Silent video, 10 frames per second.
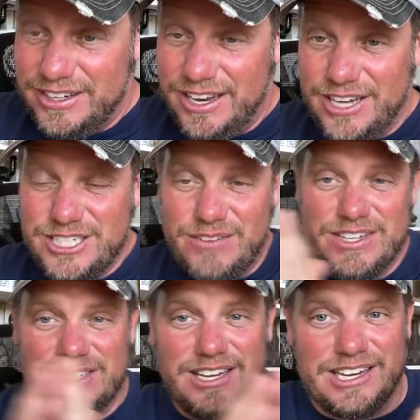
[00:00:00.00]
And
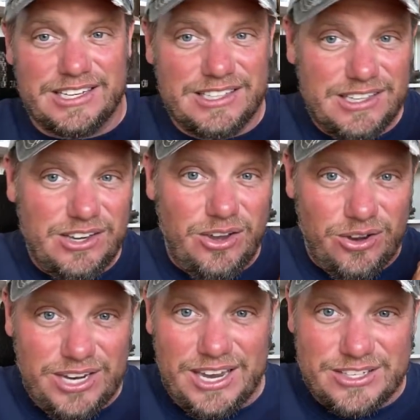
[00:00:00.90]
Chevy's like,
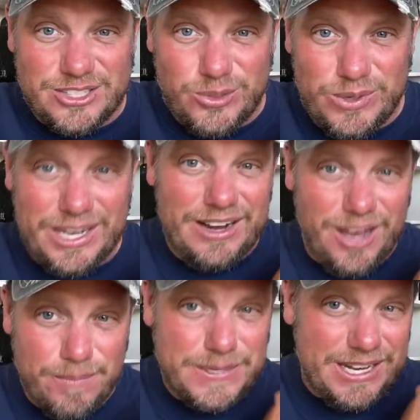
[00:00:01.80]
okay, so we kind of
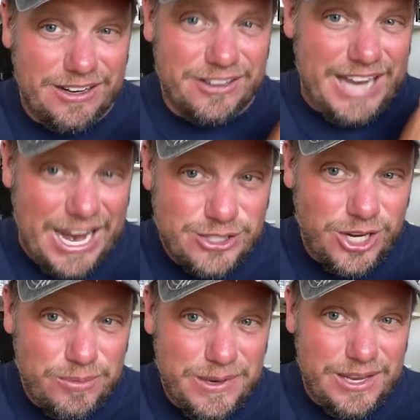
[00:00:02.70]
updated our dash a
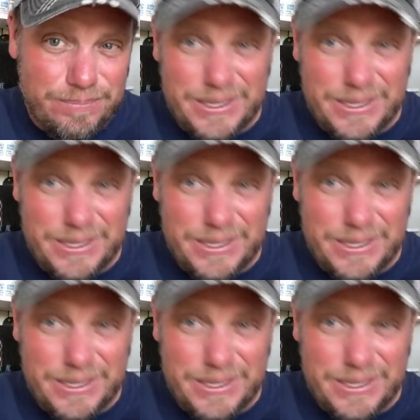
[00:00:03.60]
little bit,